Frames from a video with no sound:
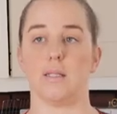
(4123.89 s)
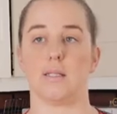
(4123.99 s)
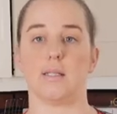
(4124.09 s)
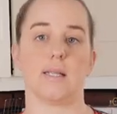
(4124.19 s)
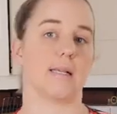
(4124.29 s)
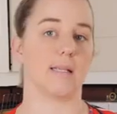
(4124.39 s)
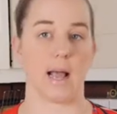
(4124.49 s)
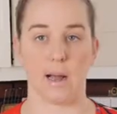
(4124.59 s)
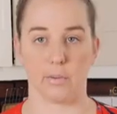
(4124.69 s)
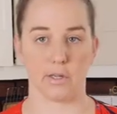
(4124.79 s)
6
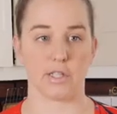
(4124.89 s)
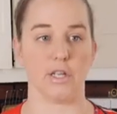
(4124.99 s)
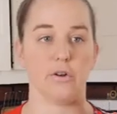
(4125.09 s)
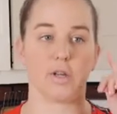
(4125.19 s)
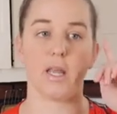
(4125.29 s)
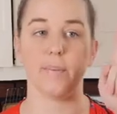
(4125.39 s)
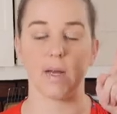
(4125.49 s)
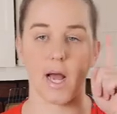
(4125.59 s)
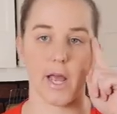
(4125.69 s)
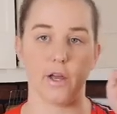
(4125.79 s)
hours, keep
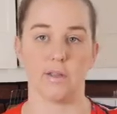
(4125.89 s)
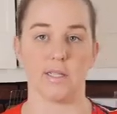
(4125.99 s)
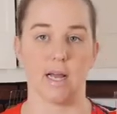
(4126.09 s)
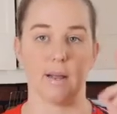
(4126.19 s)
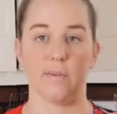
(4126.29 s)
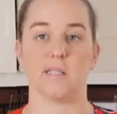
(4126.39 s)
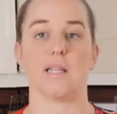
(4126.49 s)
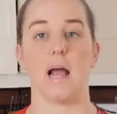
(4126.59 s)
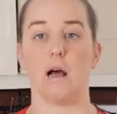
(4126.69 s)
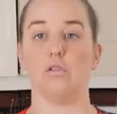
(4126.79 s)
an eye on the time as
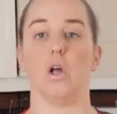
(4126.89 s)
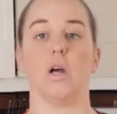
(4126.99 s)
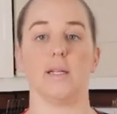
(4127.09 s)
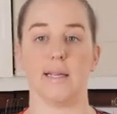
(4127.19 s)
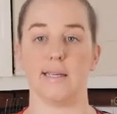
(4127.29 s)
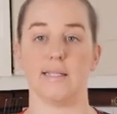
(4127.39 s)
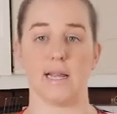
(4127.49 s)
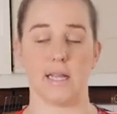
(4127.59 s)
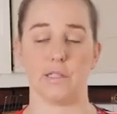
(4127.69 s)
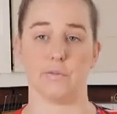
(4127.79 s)
to how long it
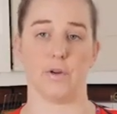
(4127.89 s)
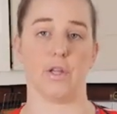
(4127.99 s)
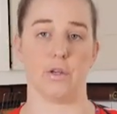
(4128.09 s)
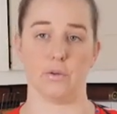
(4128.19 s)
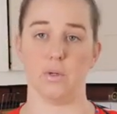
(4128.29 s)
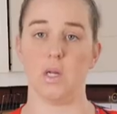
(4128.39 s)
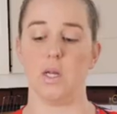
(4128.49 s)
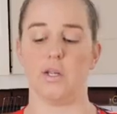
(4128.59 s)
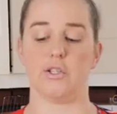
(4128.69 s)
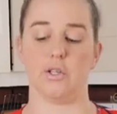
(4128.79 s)
takes for you
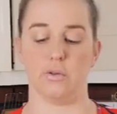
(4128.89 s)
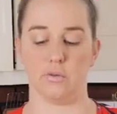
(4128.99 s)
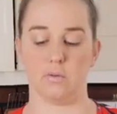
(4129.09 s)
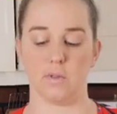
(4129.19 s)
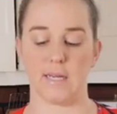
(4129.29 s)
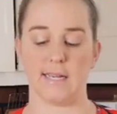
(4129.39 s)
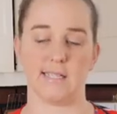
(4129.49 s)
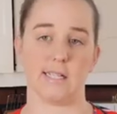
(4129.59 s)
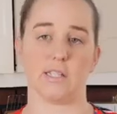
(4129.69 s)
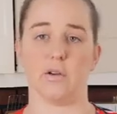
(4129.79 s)
to
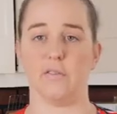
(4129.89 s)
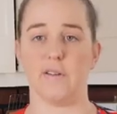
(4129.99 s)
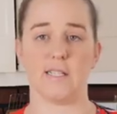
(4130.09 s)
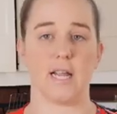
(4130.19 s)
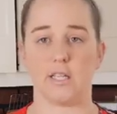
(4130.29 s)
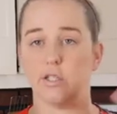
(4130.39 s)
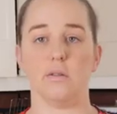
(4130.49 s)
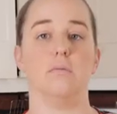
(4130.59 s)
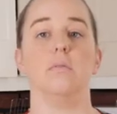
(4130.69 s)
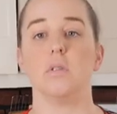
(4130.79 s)
tent it. So if it takes
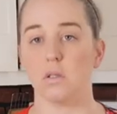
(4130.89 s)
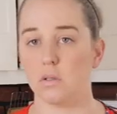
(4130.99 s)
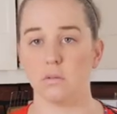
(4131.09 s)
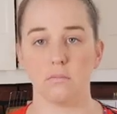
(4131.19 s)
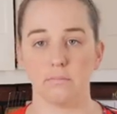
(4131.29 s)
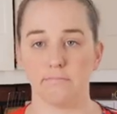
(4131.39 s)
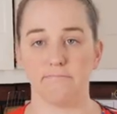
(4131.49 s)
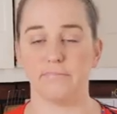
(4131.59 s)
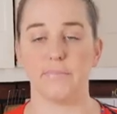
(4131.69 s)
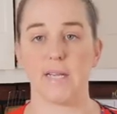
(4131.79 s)
you
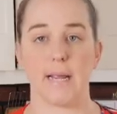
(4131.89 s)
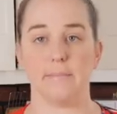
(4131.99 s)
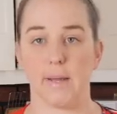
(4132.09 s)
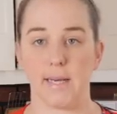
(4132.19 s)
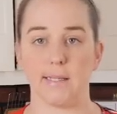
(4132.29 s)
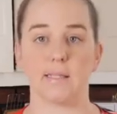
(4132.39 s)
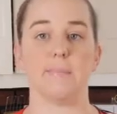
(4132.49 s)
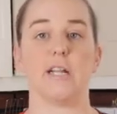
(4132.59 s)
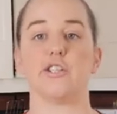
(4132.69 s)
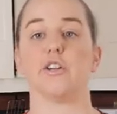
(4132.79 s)
10 minutes,
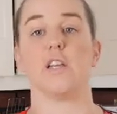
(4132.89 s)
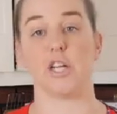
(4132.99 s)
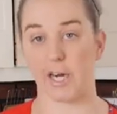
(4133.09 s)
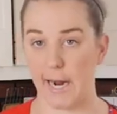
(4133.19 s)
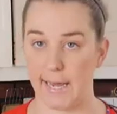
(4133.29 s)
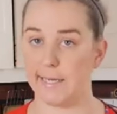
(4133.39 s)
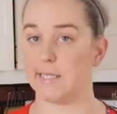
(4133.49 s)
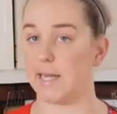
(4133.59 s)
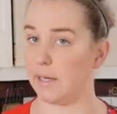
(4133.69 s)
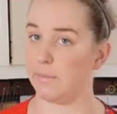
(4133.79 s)
make sure that you're
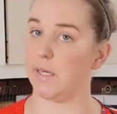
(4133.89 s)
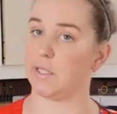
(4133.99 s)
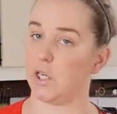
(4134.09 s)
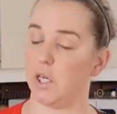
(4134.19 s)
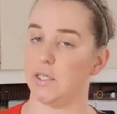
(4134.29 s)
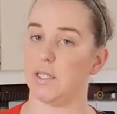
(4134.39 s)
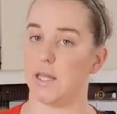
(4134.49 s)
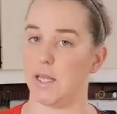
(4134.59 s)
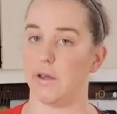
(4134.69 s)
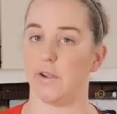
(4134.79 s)
adding 10 minutes on
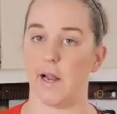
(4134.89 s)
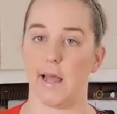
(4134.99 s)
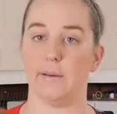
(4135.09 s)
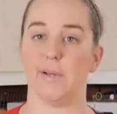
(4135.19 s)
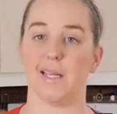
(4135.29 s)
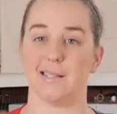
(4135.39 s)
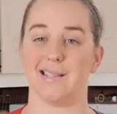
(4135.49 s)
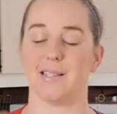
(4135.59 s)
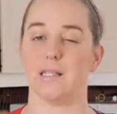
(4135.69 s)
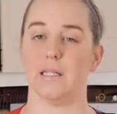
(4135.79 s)
to the other end because
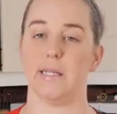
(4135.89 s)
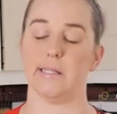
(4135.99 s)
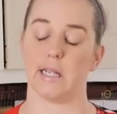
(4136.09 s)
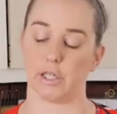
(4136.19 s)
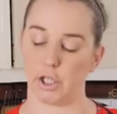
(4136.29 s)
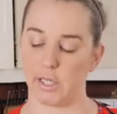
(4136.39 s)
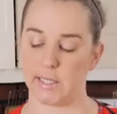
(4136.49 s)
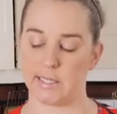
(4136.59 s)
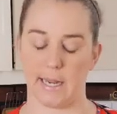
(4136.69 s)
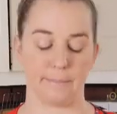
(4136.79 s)
it still needs that
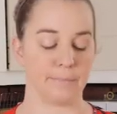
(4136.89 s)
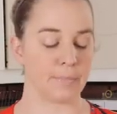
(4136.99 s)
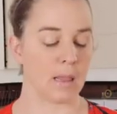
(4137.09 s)
cooking time.